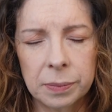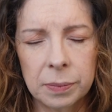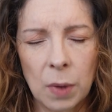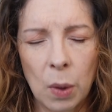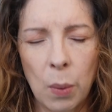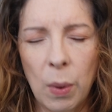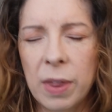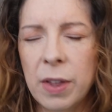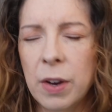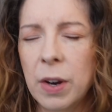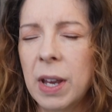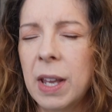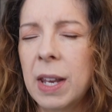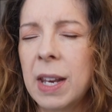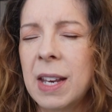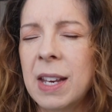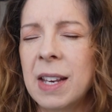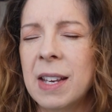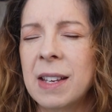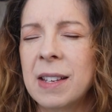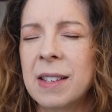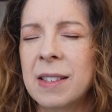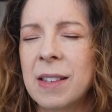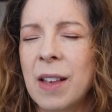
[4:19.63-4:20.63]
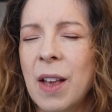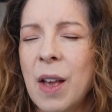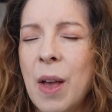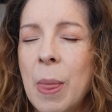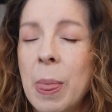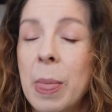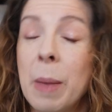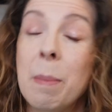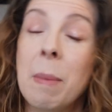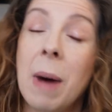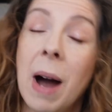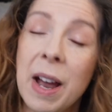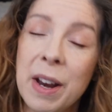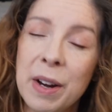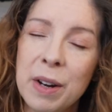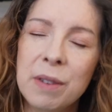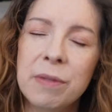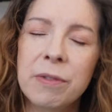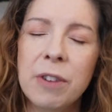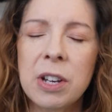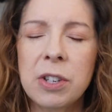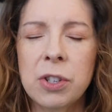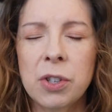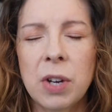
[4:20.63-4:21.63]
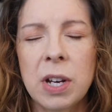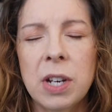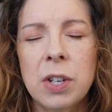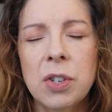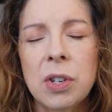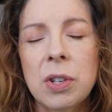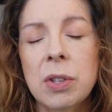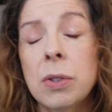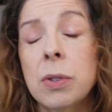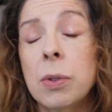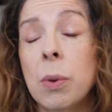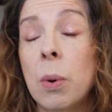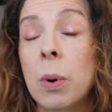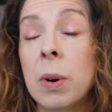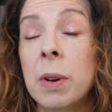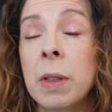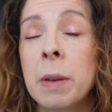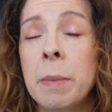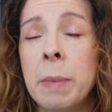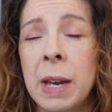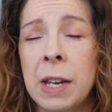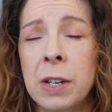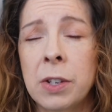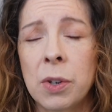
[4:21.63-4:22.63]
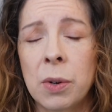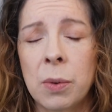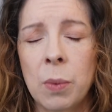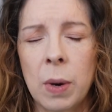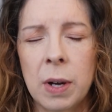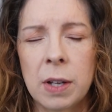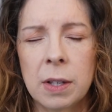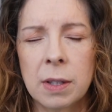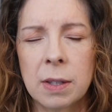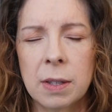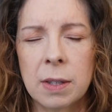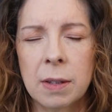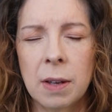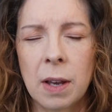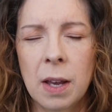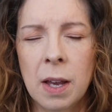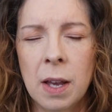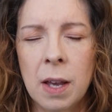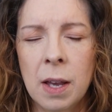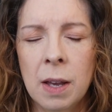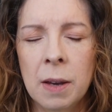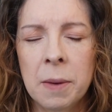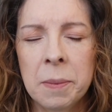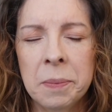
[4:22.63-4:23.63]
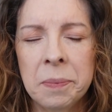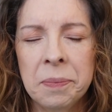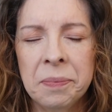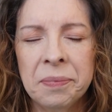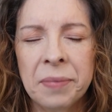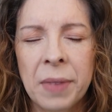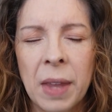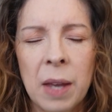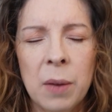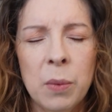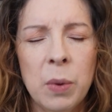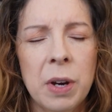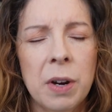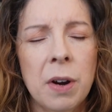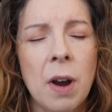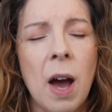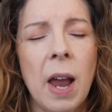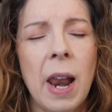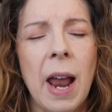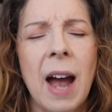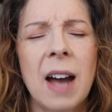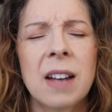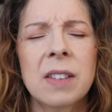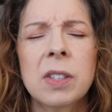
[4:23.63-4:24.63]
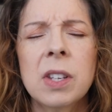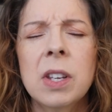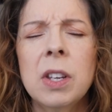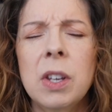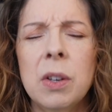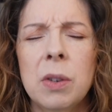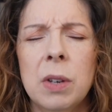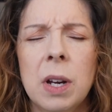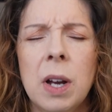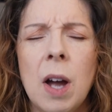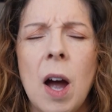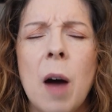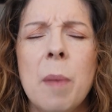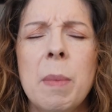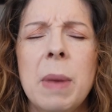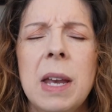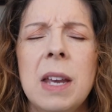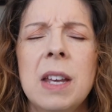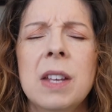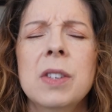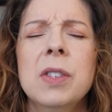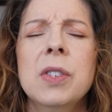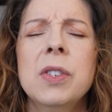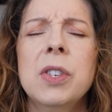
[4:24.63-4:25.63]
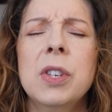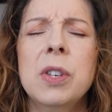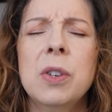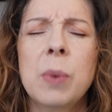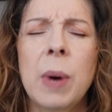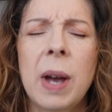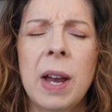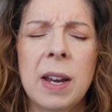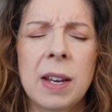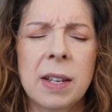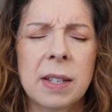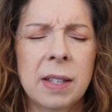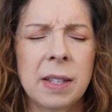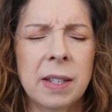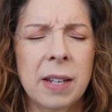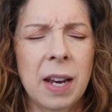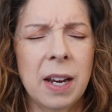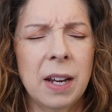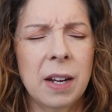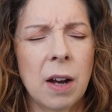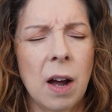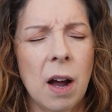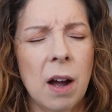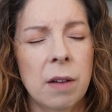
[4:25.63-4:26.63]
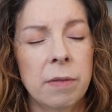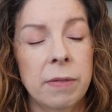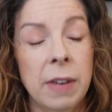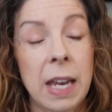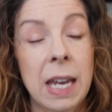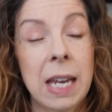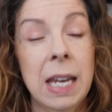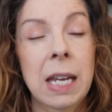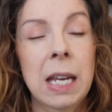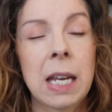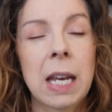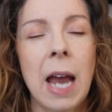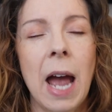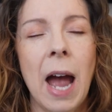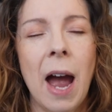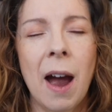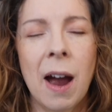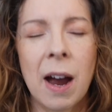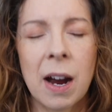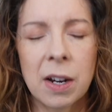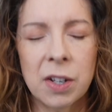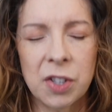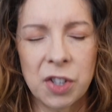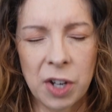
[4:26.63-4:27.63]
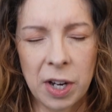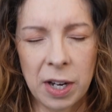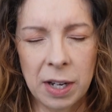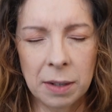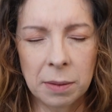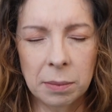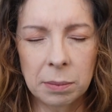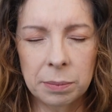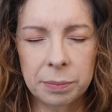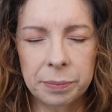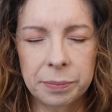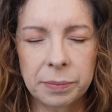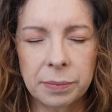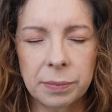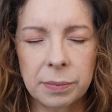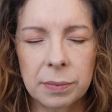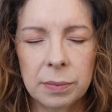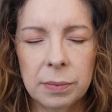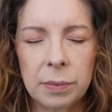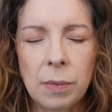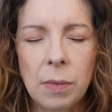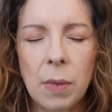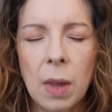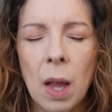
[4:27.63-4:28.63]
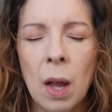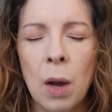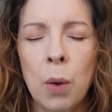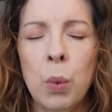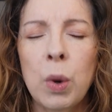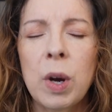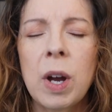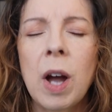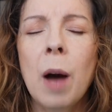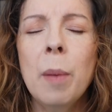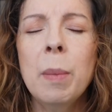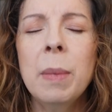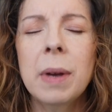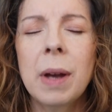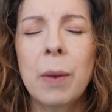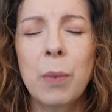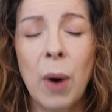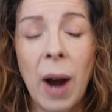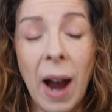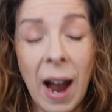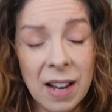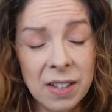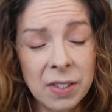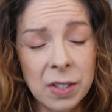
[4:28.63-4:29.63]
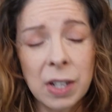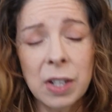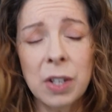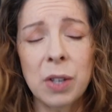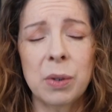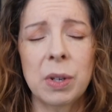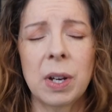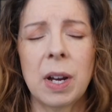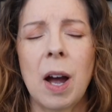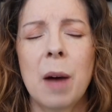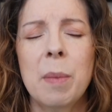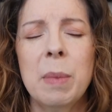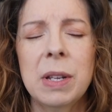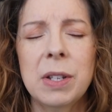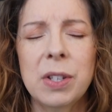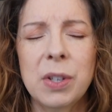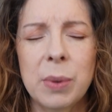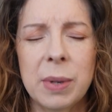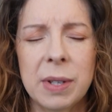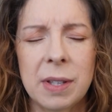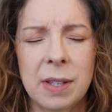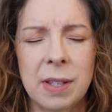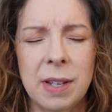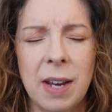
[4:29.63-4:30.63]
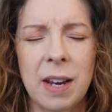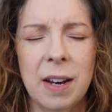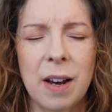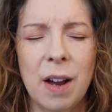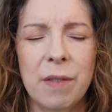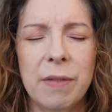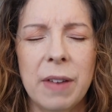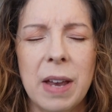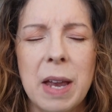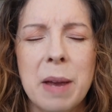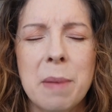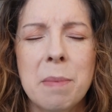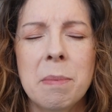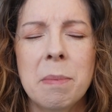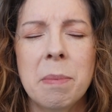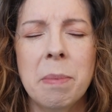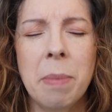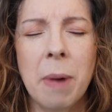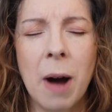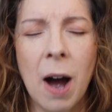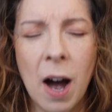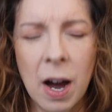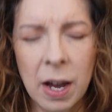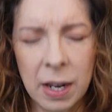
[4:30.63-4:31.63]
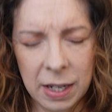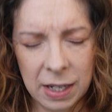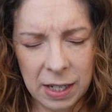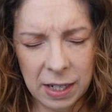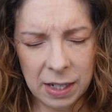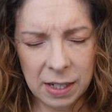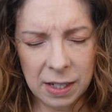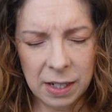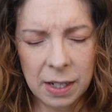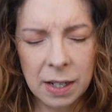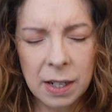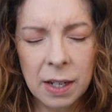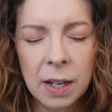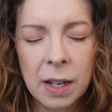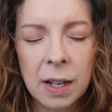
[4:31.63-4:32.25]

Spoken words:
Whether it is the minor frustrations or the major ones. We are not asking you to come into a state of inaction. We're asking you to come into a state of embodied,